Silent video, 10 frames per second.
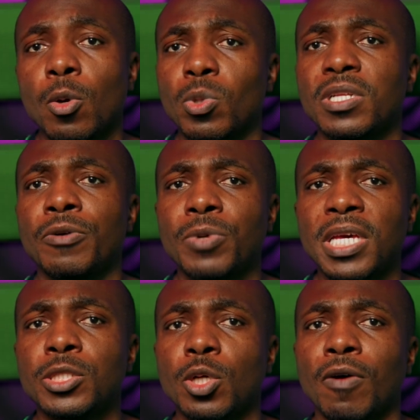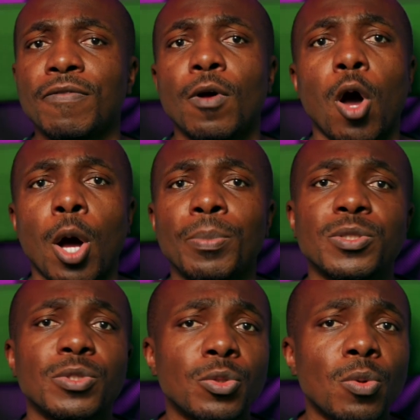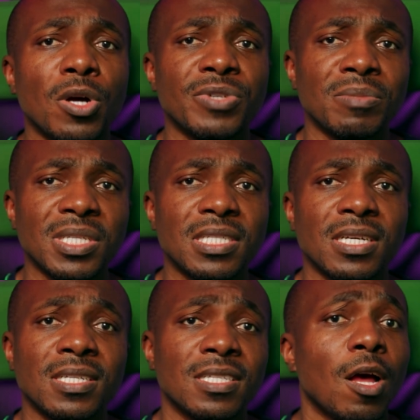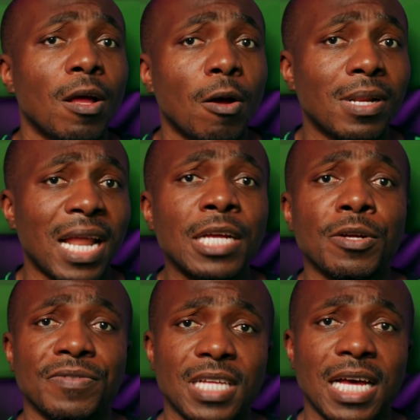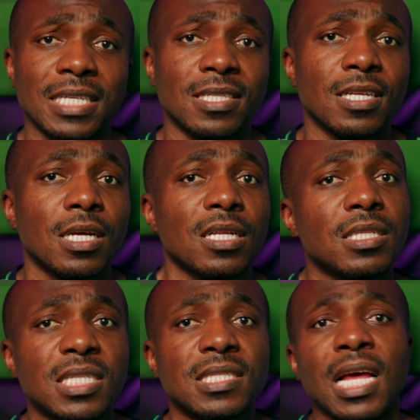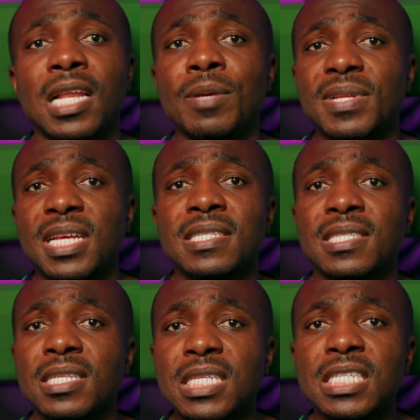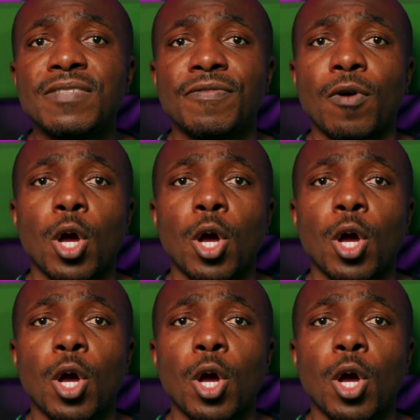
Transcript: with a range of up to 200 meters line of sight. This eliminates the need for